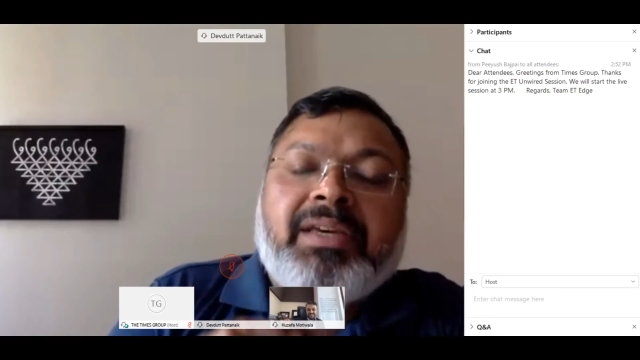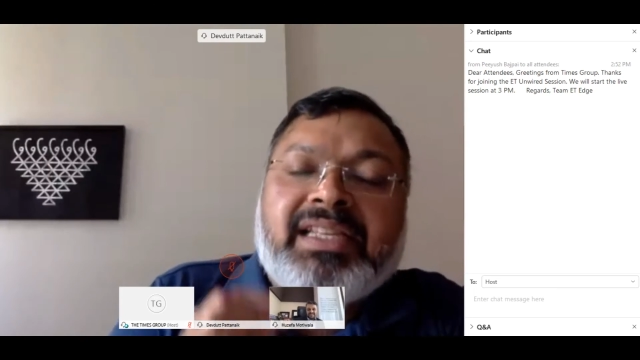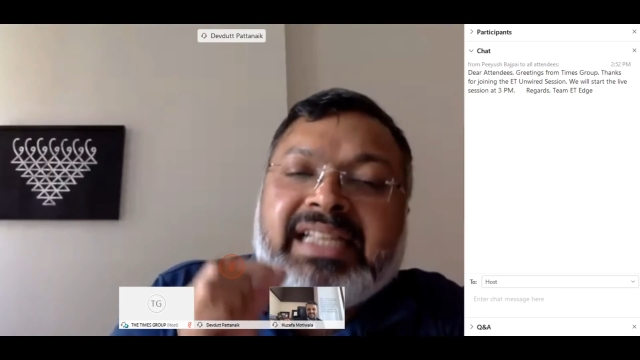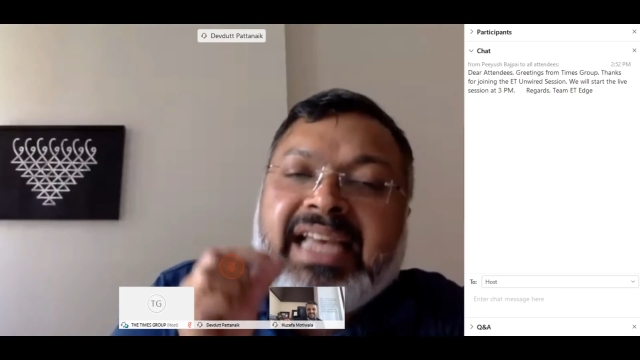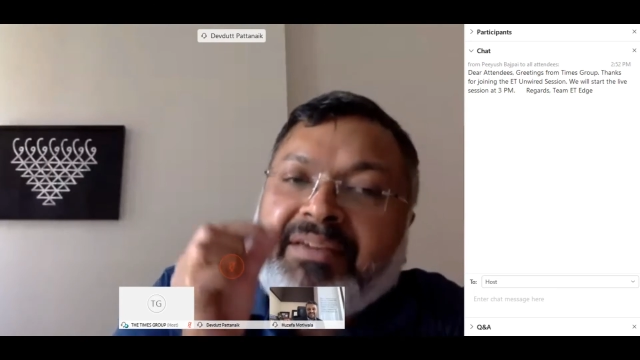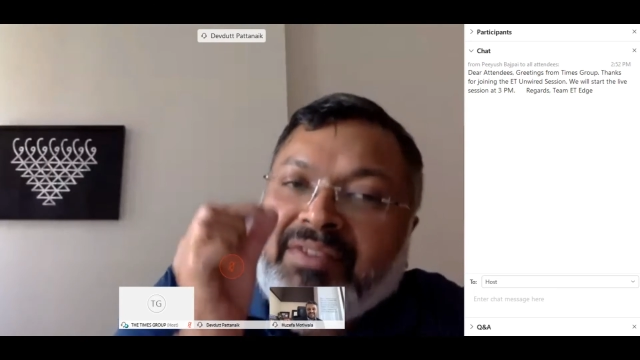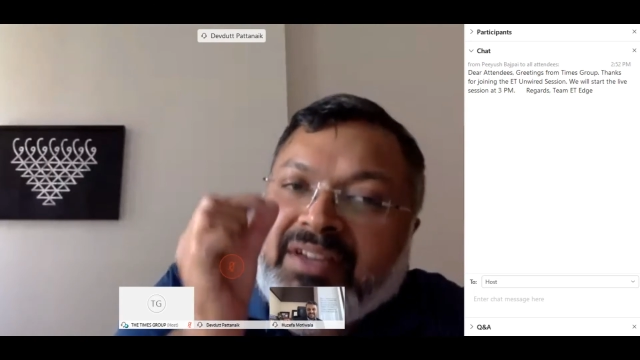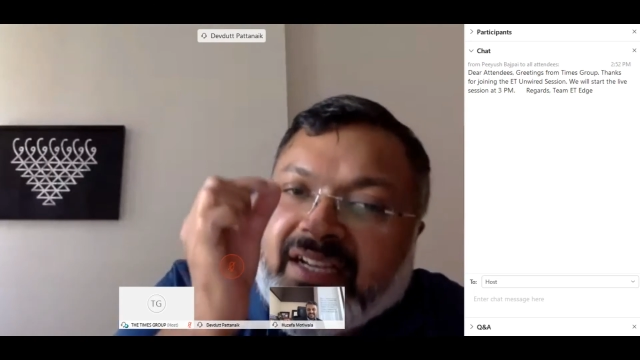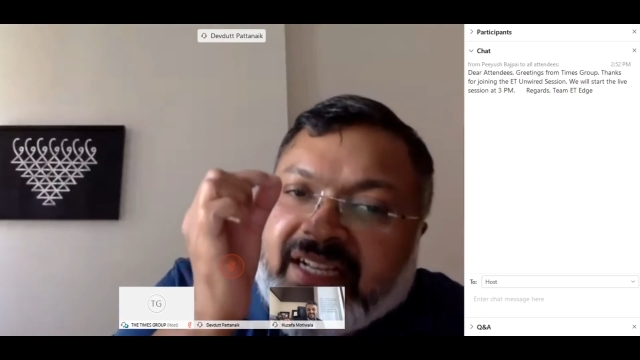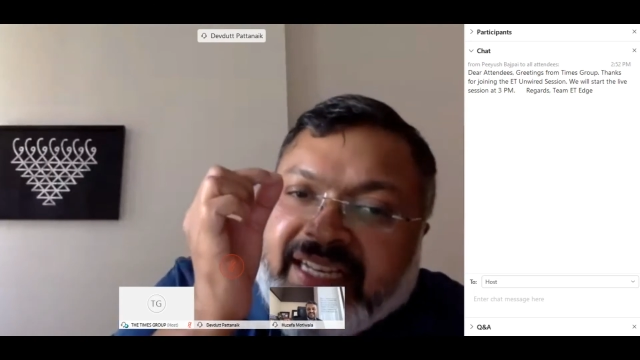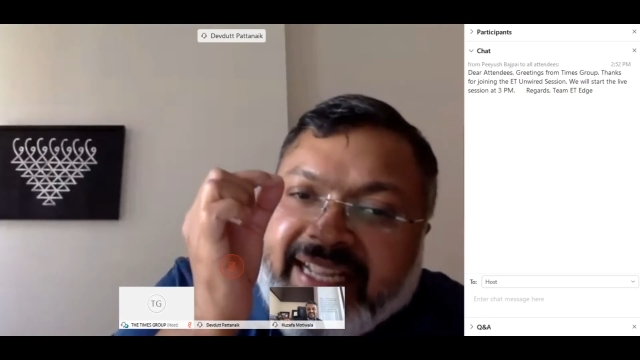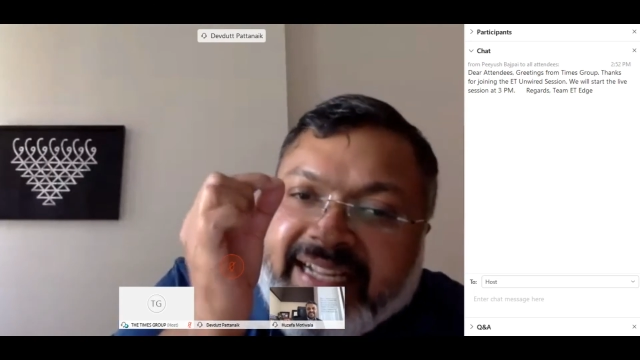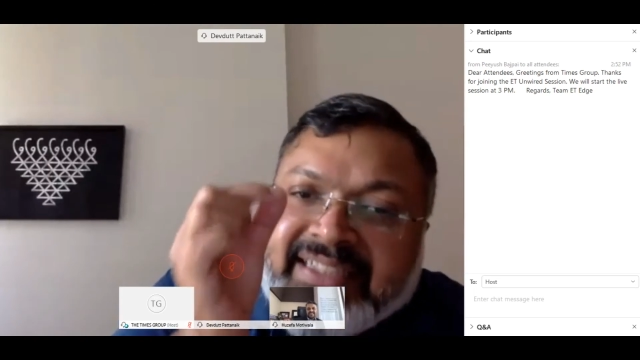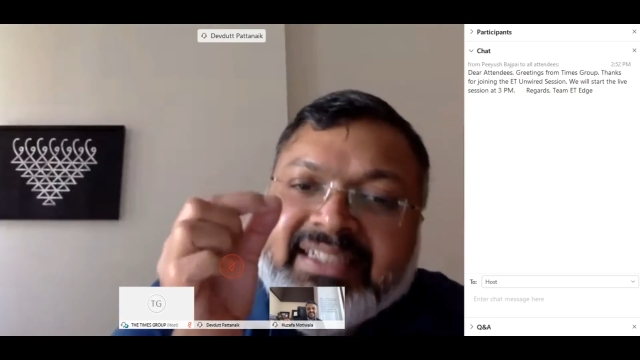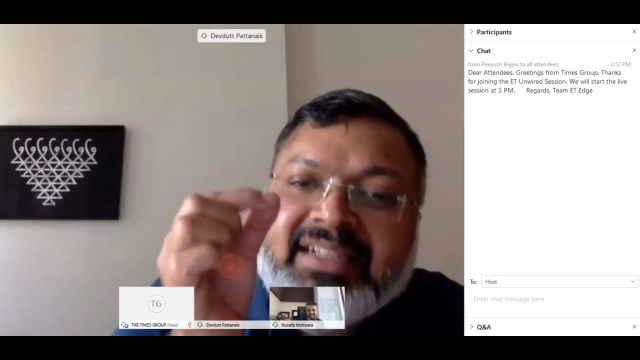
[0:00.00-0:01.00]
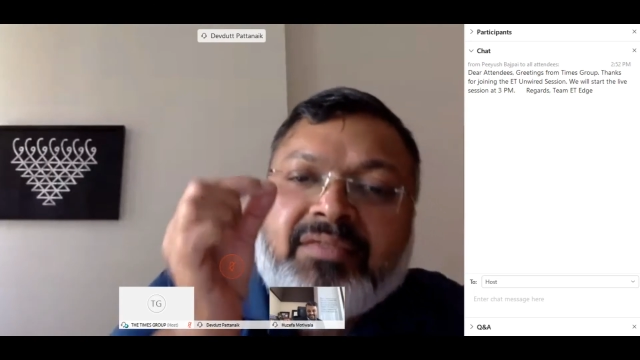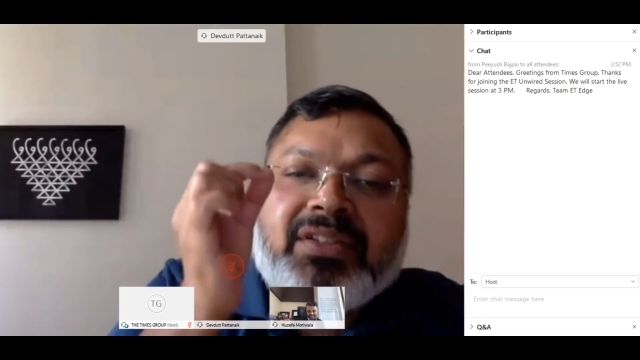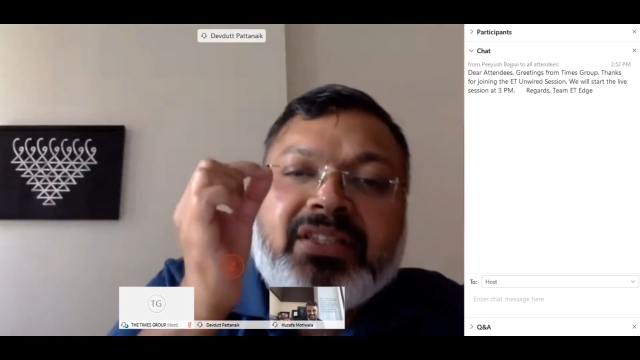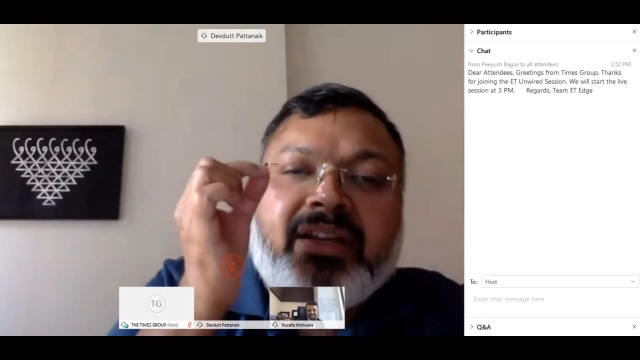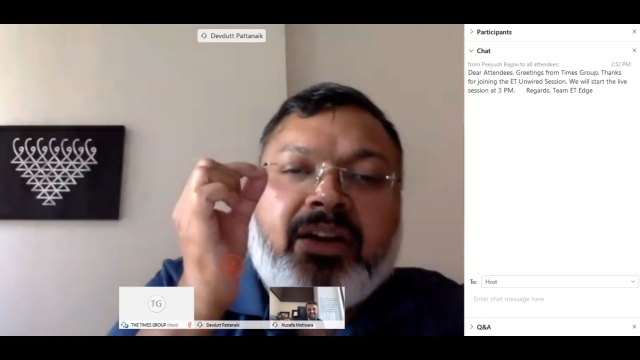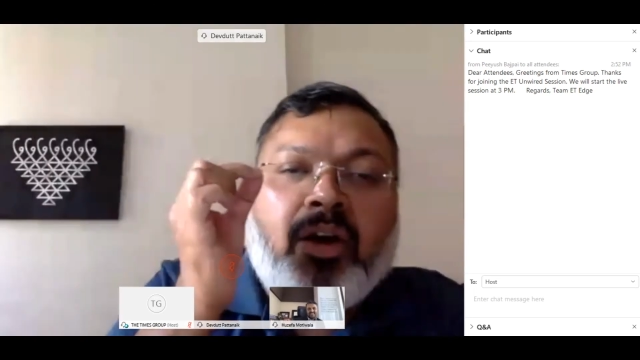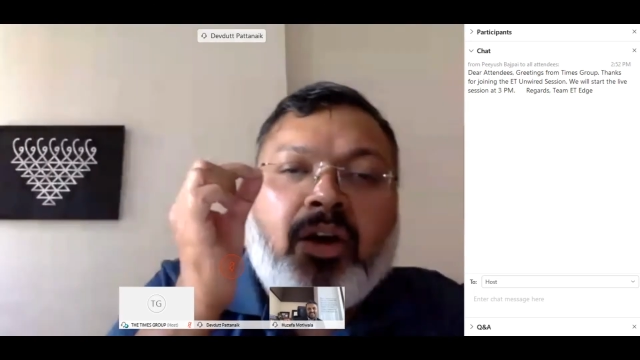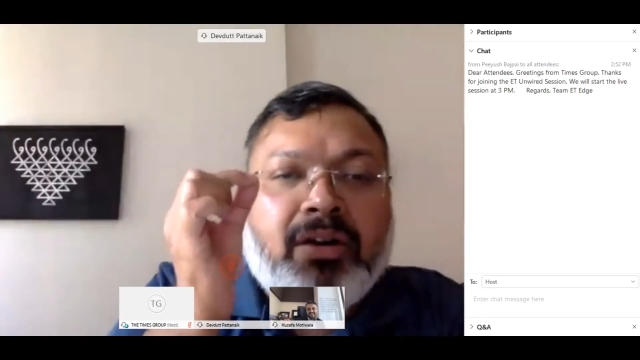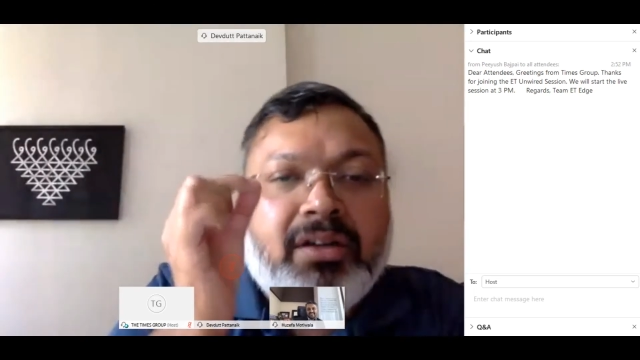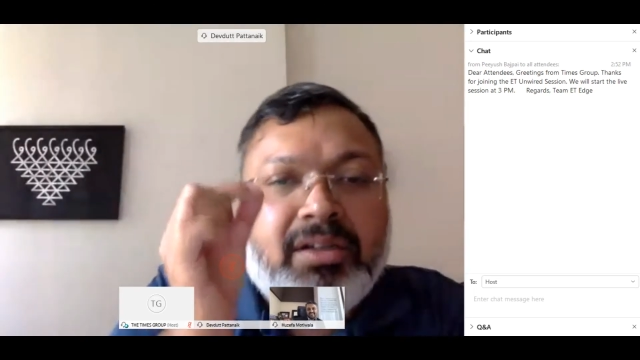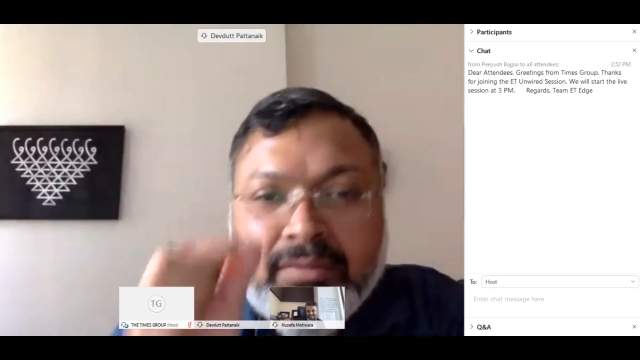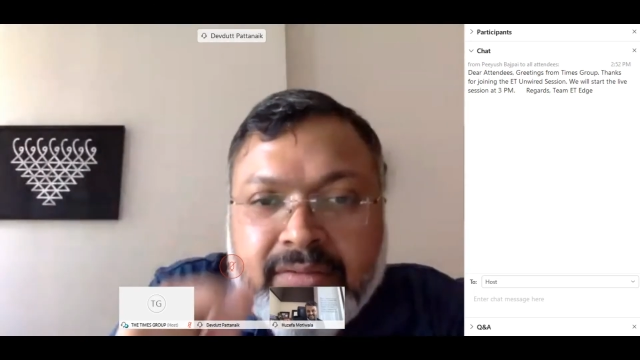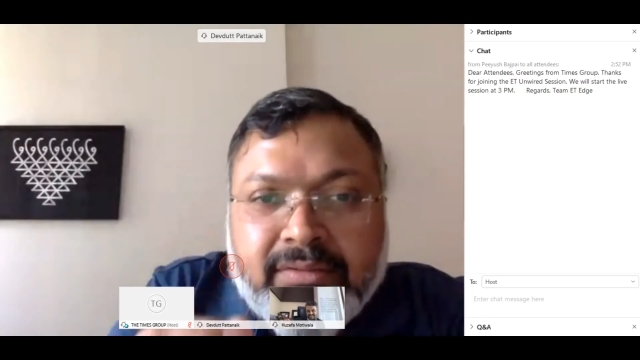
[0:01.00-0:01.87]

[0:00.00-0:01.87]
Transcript: is having a connection with the doctor.